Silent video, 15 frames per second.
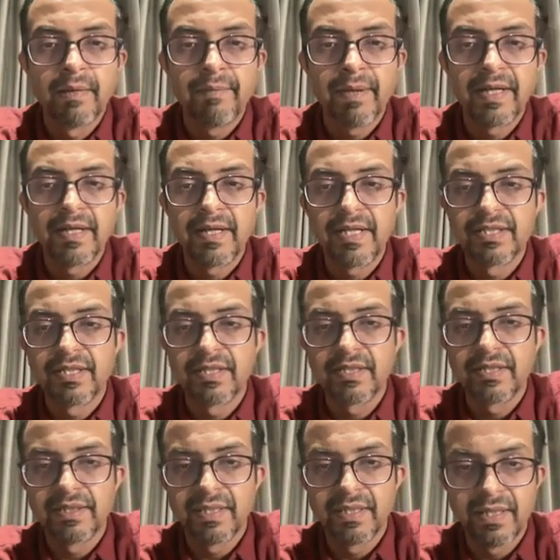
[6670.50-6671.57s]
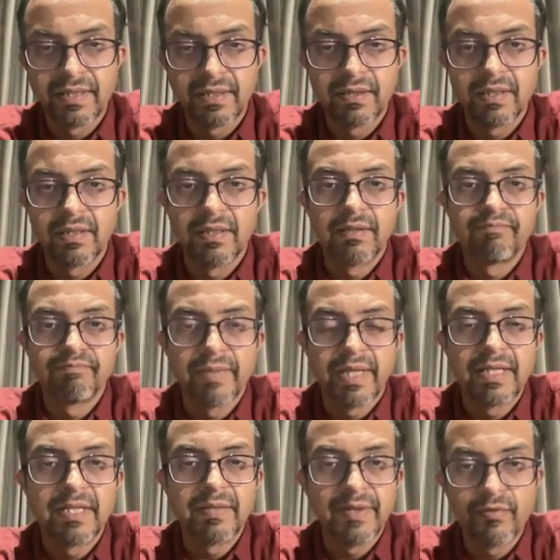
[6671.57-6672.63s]
patent agent and they did
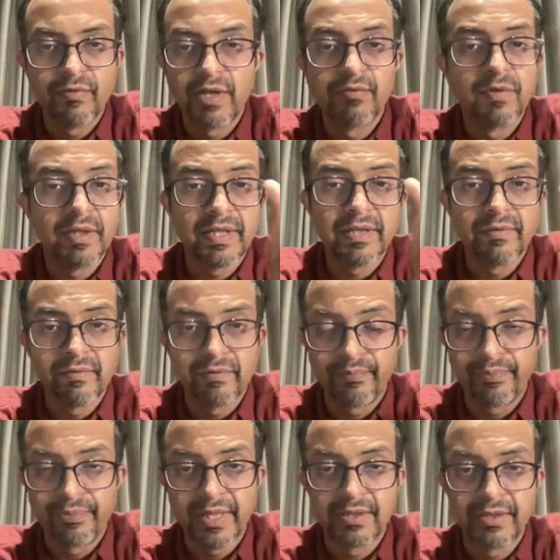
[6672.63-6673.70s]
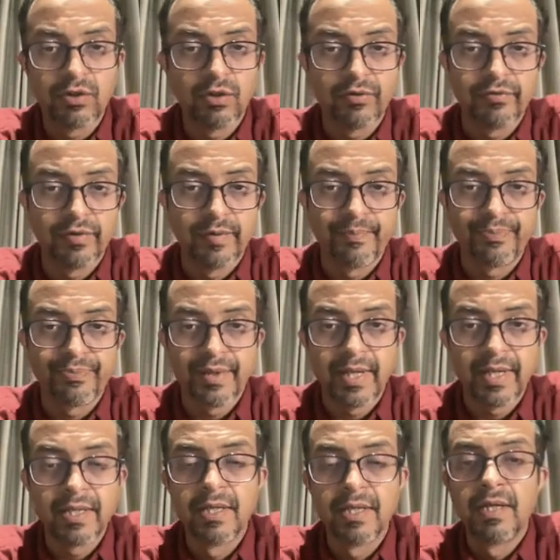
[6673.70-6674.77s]
LLB while working at the law firm,
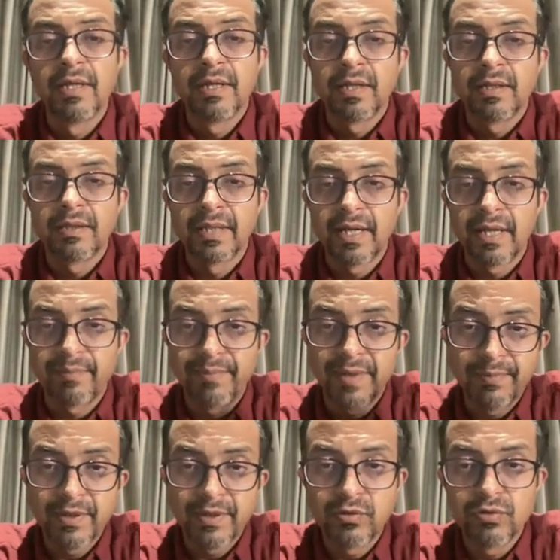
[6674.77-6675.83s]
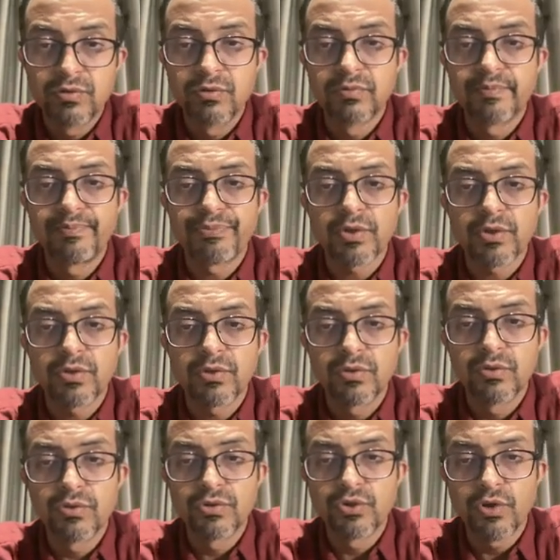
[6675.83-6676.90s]
right? There are people
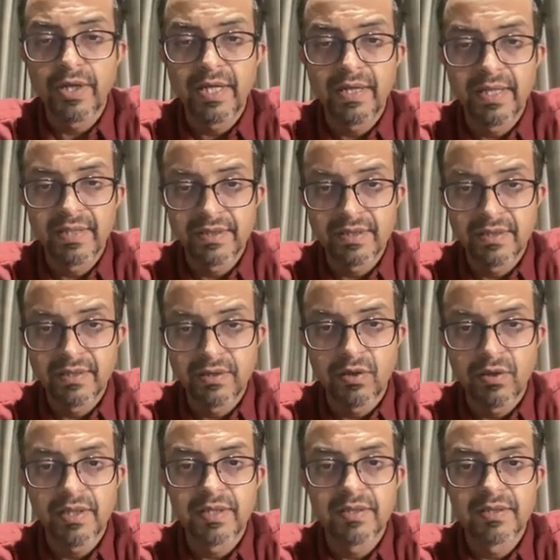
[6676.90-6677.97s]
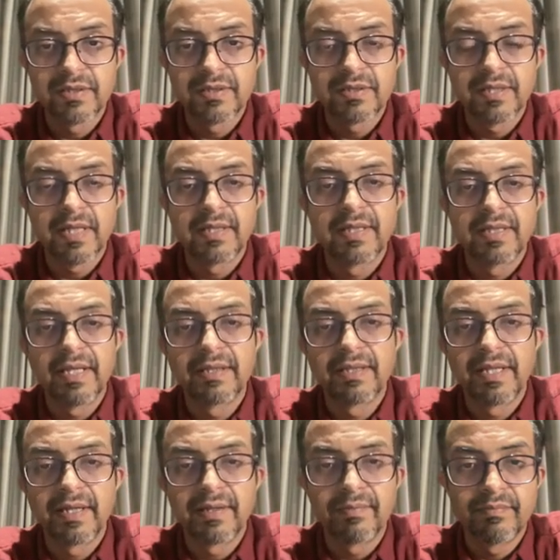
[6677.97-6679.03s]
who joined as a lawyers and
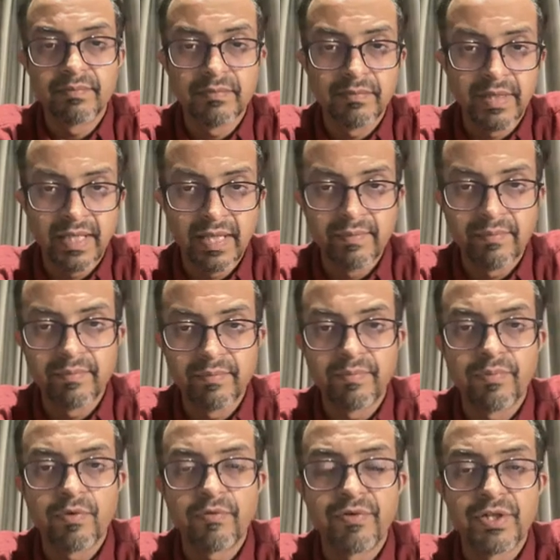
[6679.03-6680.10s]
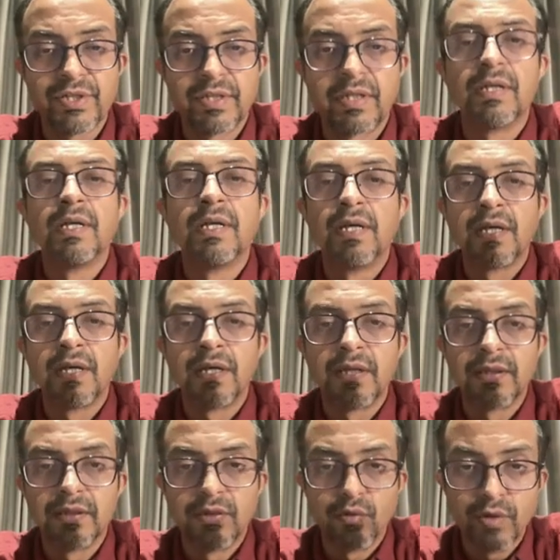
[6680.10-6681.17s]
then they became professionals.
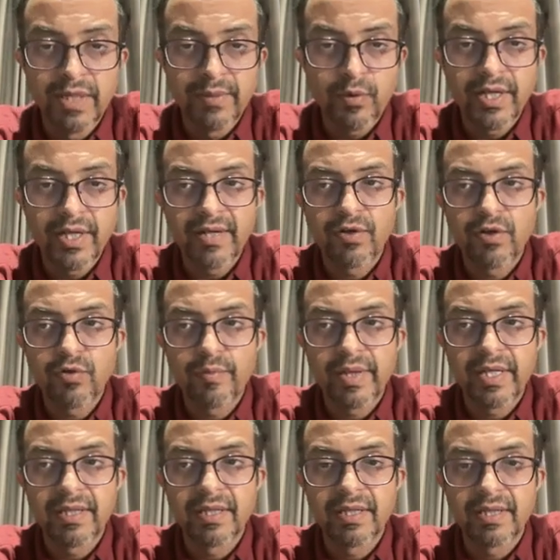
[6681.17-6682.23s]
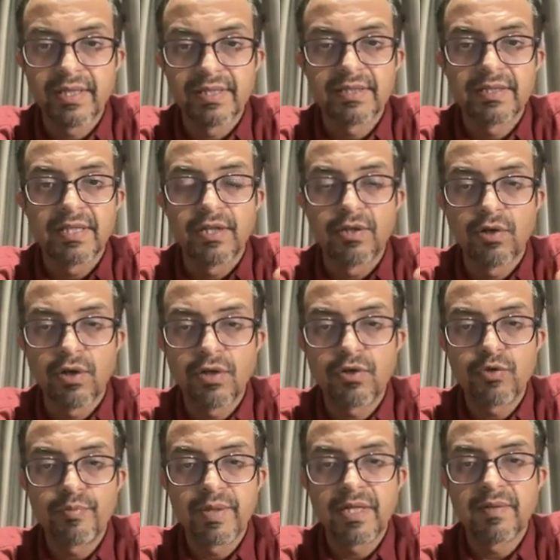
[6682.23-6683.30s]
The only point I want to make here is, in
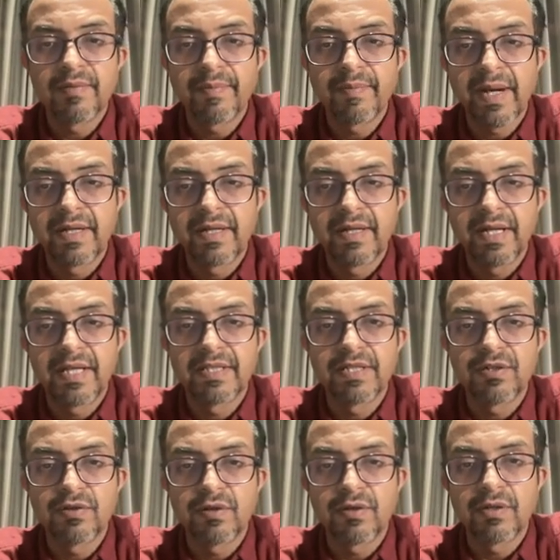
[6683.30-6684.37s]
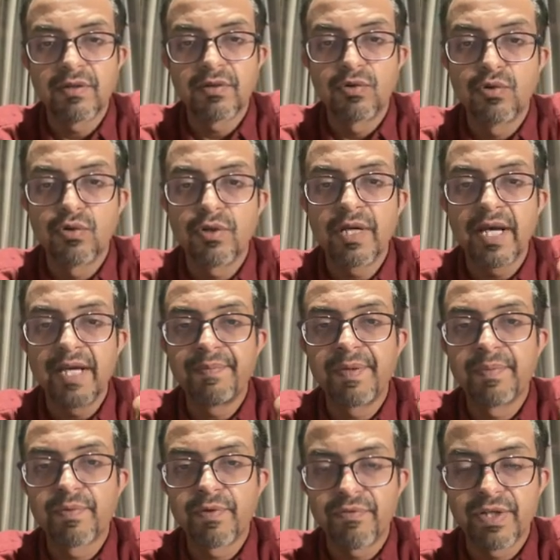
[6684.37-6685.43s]
order to become a patent agent or a good
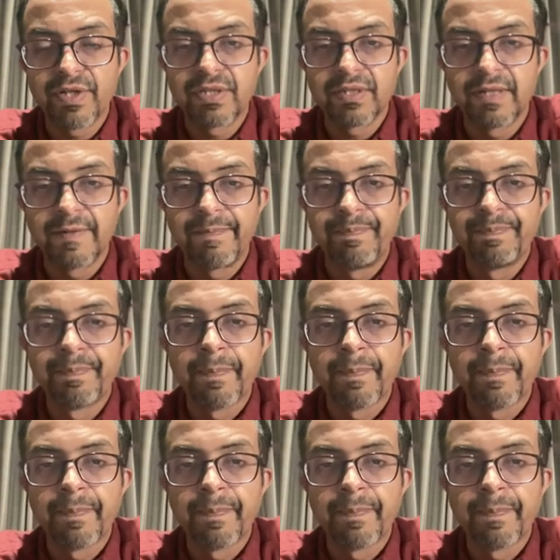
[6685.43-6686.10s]
IP professional,